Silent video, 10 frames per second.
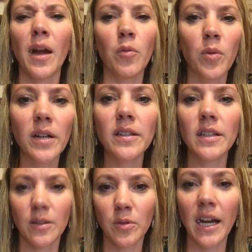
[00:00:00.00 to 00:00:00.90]
I was
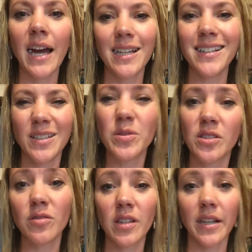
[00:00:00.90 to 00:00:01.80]
it had it
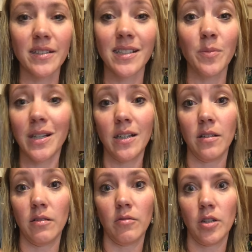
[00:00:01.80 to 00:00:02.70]
was due the next day, but I
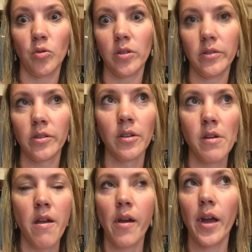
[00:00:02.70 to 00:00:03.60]
didn't know what it was.
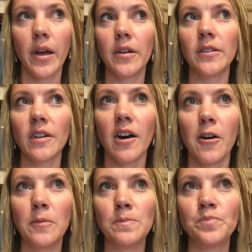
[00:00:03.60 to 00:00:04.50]
And
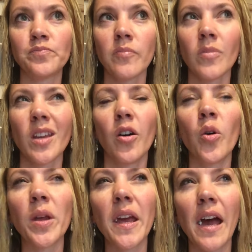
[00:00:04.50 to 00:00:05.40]
um,
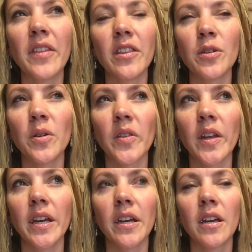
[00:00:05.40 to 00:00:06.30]
oh yeah, then there was
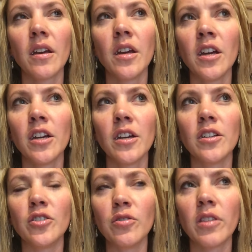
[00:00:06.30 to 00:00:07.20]
like
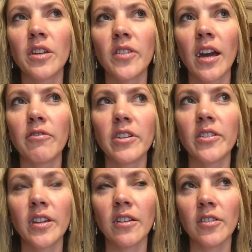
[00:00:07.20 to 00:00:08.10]
do this every
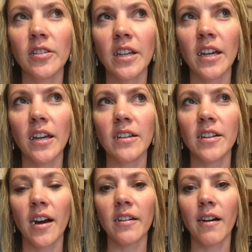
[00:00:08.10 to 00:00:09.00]
single
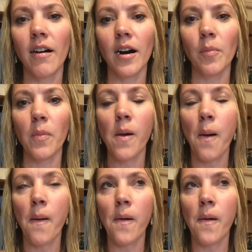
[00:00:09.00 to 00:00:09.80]
day.com